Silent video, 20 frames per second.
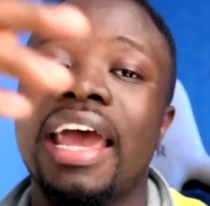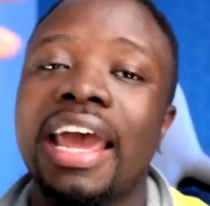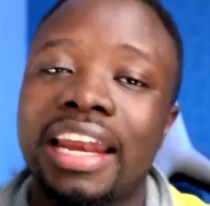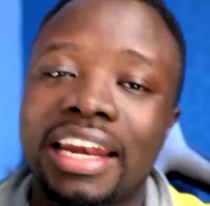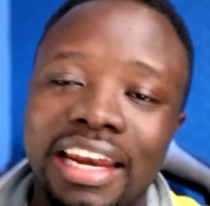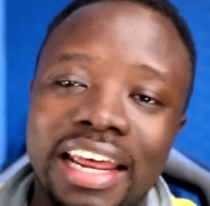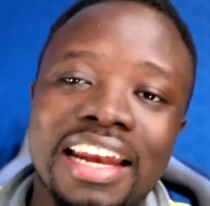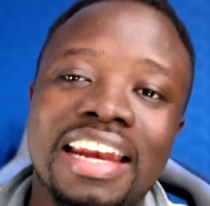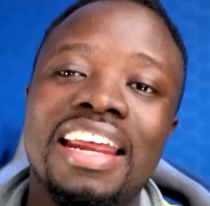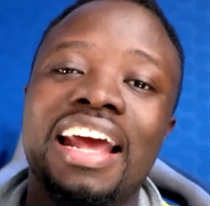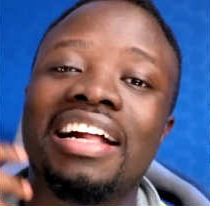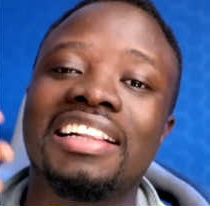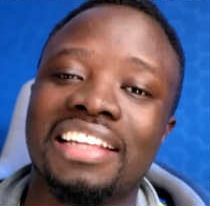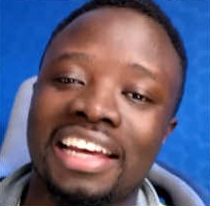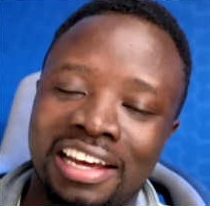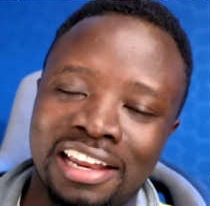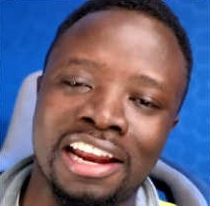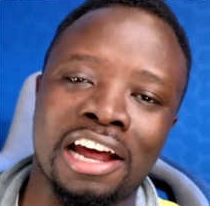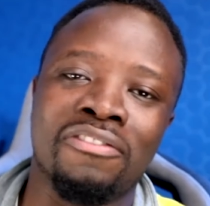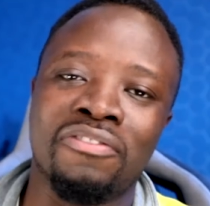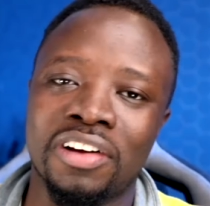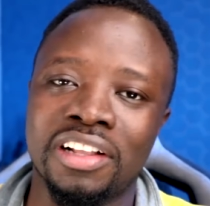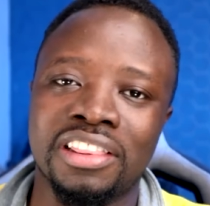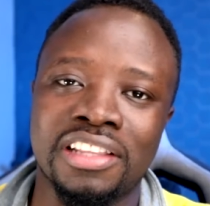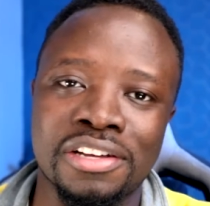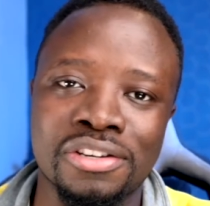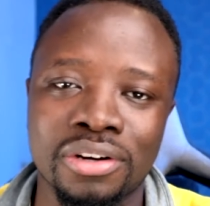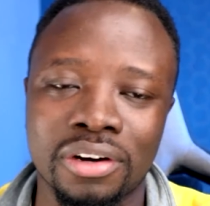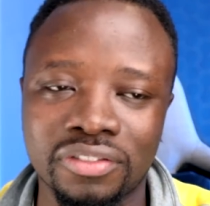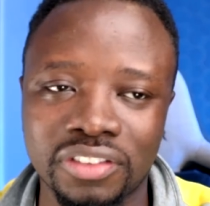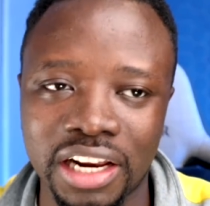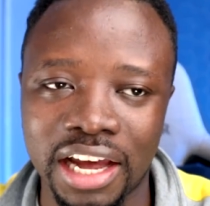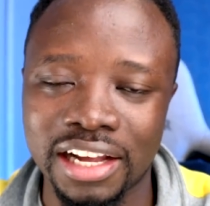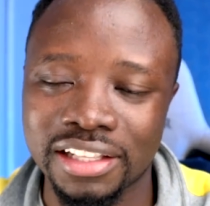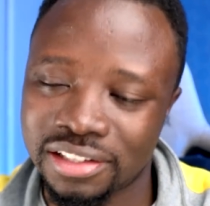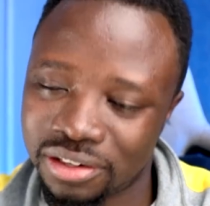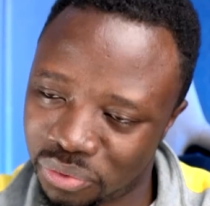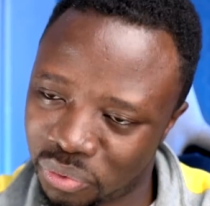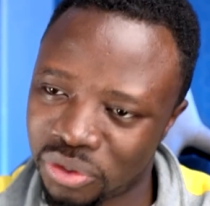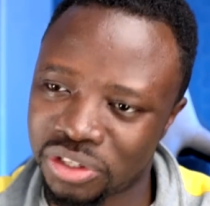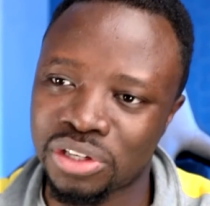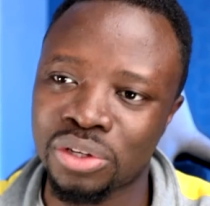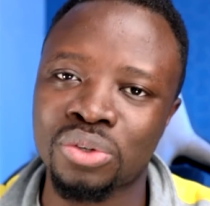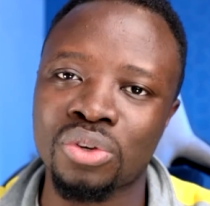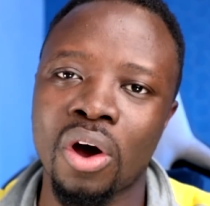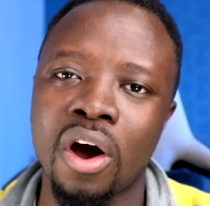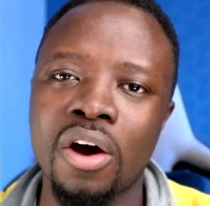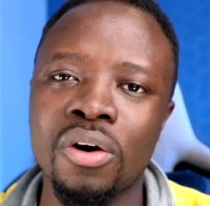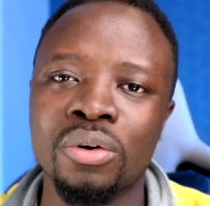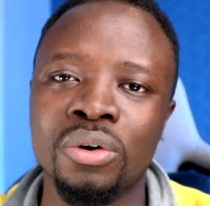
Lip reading: and then they are taking advantage of that, which is all